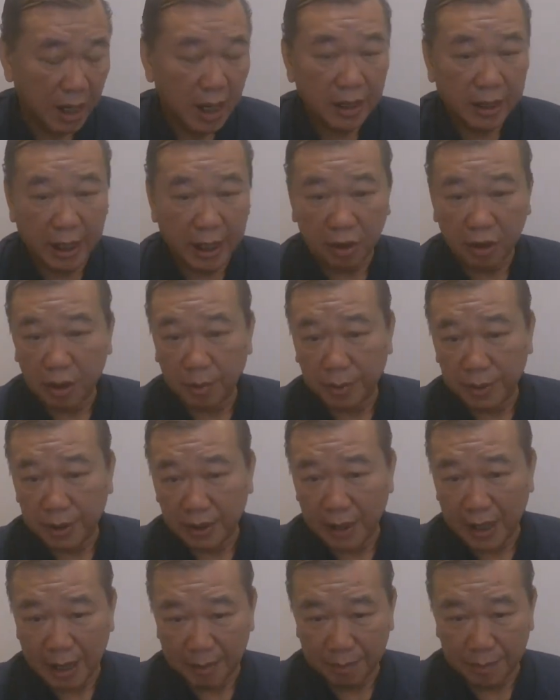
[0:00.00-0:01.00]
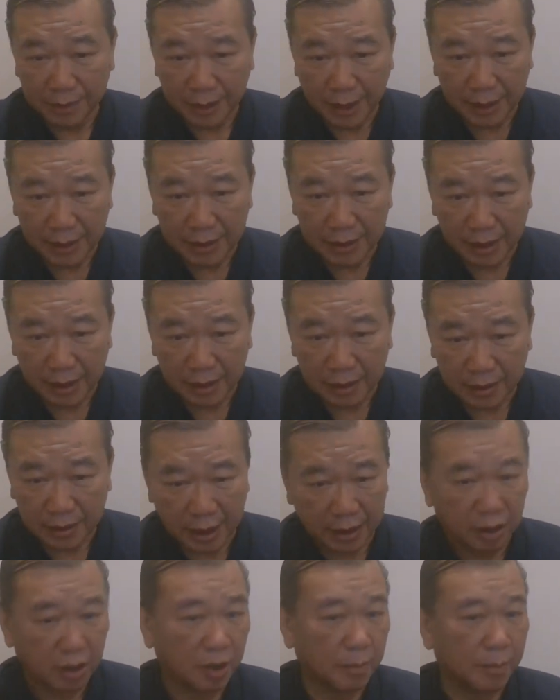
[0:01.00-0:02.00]
Can Ganotherapy treat hypertension?
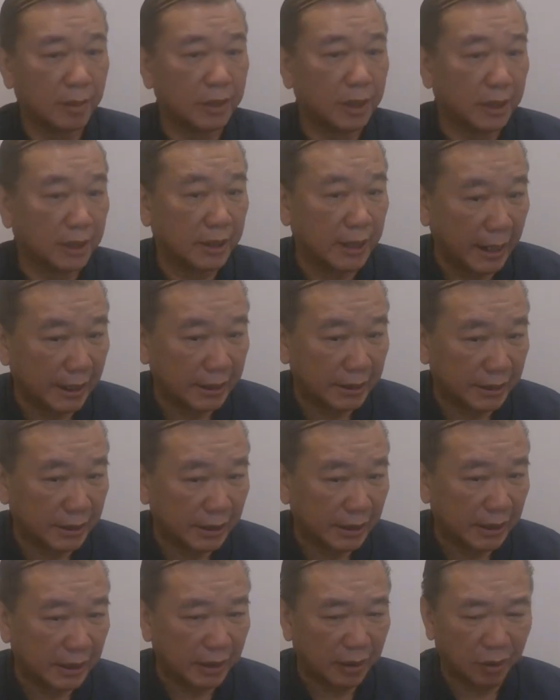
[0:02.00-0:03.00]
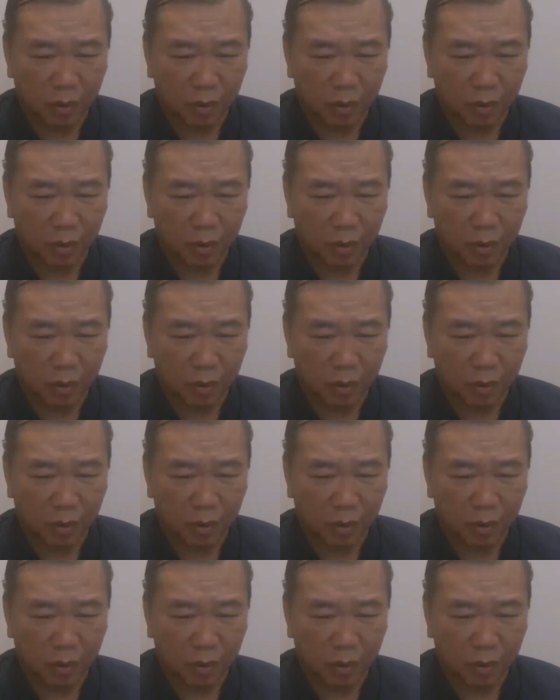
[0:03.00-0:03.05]
Can Ganotherapy treat cancer?